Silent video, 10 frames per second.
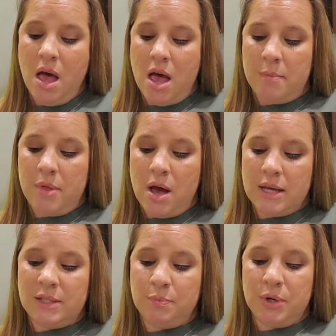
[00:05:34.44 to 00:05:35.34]

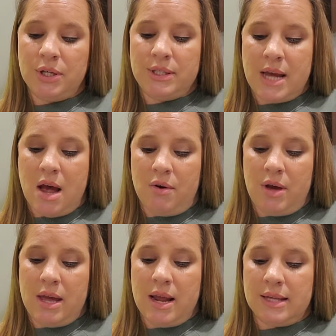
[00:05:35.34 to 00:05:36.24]
Applause burst out,
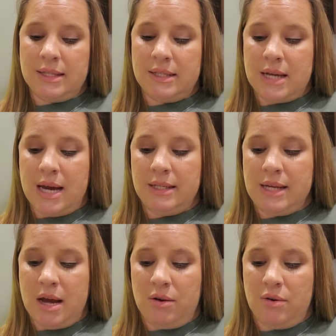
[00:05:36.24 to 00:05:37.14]
and as it died
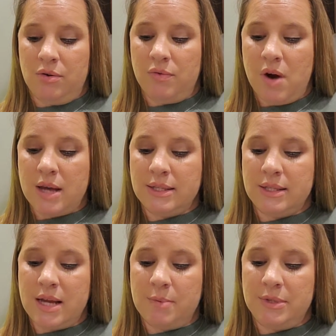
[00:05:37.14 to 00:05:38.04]
down, Ross
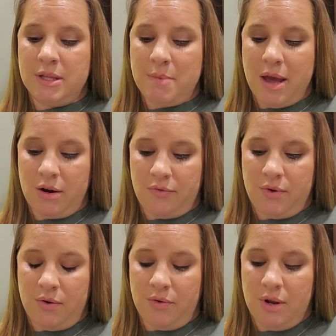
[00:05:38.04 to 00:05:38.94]
stepped to the
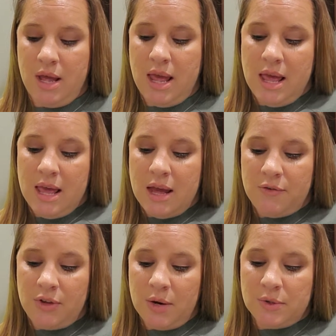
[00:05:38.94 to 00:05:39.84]
microphone.
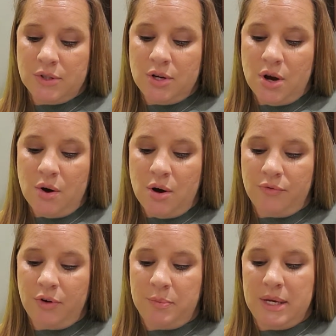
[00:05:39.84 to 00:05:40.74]
If there was no hope
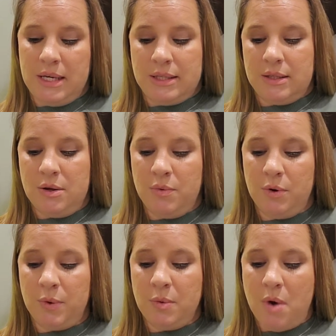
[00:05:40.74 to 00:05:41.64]
for peace,
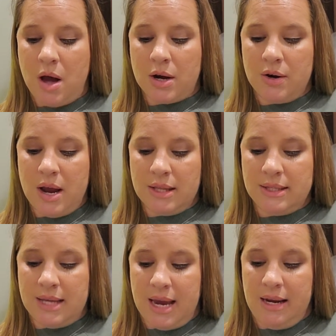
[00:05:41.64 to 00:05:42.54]
would we walk around
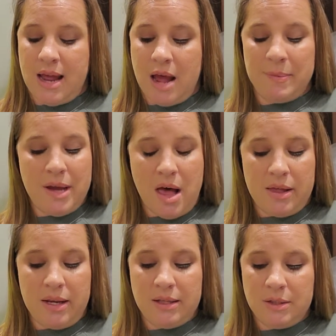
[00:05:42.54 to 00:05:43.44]
saying happy
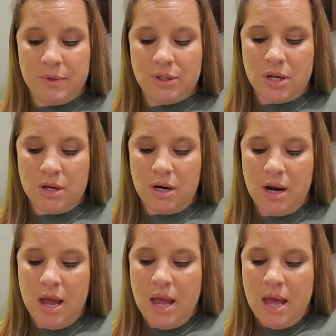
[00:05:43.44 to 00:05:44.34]
holidays to each other?
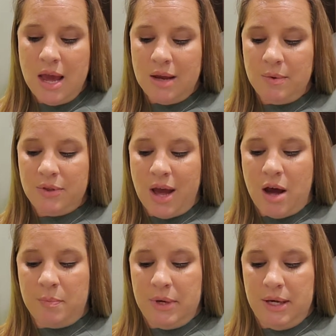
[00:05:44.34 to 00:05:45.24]
And
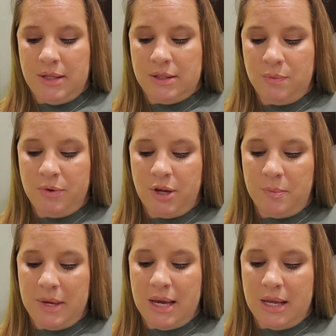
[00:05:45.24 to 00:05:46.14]
without peace, would there
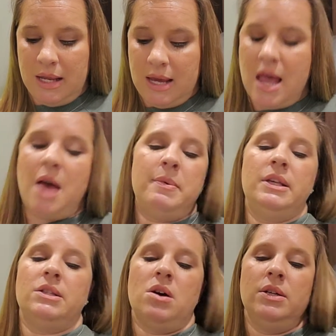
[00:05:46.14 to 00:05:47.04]
be any happy
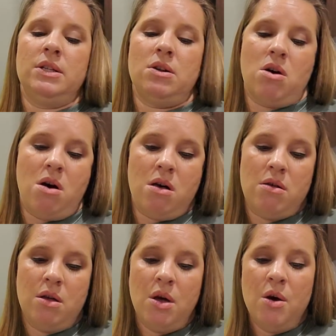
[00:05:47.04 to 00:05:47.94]
songs at
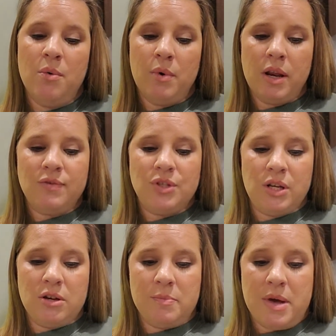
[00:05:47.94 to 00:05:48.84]
all? What if
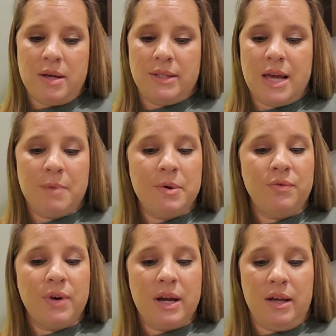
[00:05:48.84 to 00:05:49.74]
Jingle Bells had been
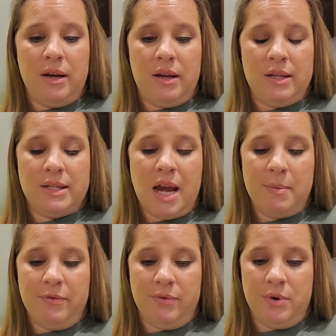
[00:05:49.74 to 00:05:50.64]
written in a time
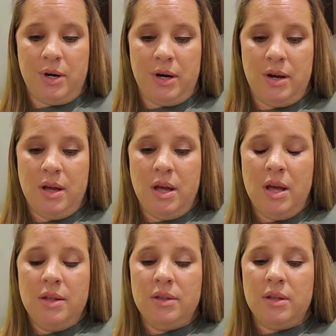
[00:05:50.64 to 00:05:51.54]
of war?
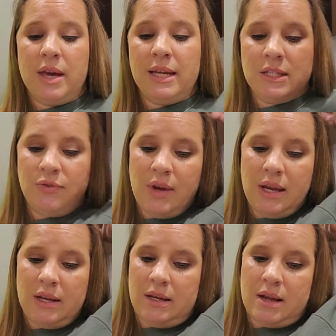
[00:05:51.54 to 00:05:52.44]
The lights
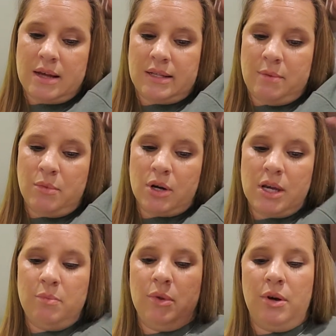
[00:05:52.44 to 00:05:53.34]
faded as a
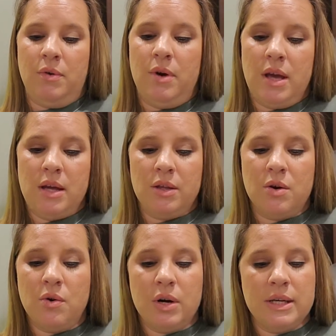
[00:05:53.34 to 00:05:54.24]
murky blue, and the
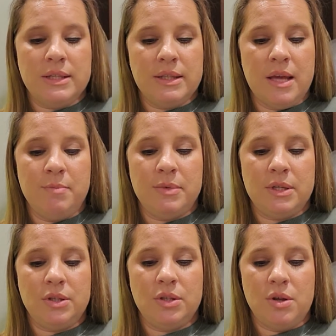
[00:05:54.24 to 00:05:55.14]
chorus limped
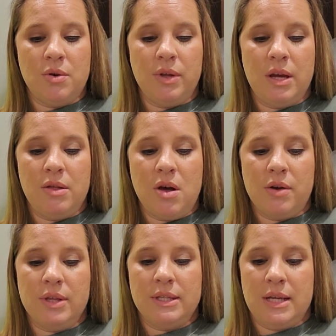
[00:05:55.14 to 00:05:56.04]
slowly
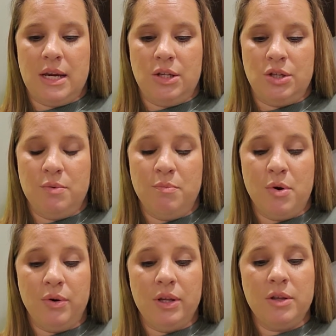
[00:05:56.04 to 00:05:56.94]
along the stage,
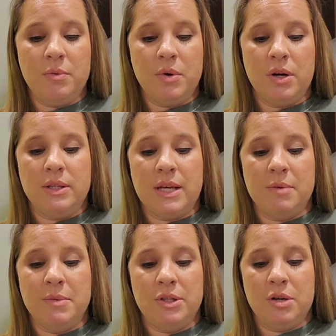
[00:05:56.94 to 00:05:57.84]
moaning the words
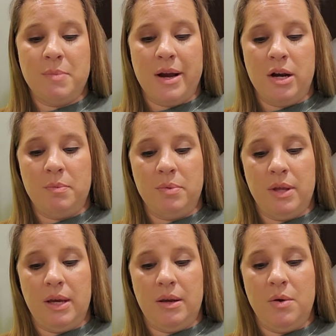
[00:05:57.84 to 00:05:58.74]
like Mr. Minart
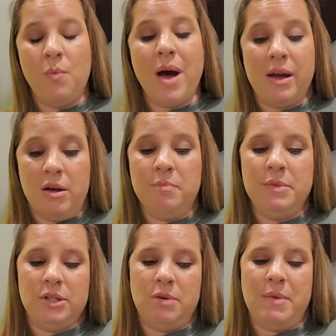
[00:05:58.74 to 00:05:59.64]
played, while
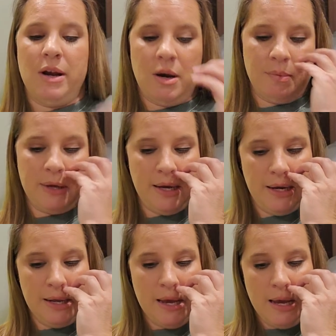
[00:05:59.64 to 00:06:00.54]
Mr. Minart
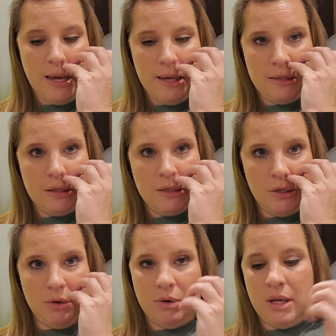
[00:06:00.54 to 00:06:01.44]
played the
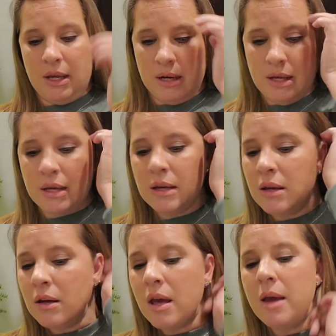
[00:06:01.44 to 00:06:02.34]
tune in
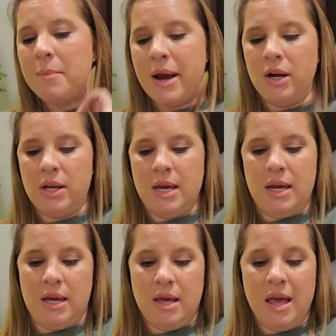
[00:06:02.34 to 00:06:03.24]
a minor
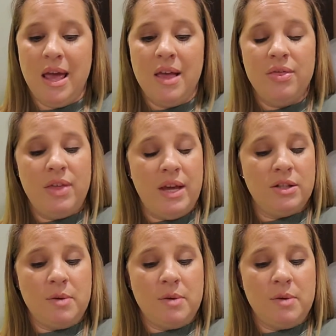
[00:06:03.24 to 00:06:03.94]
key. Things are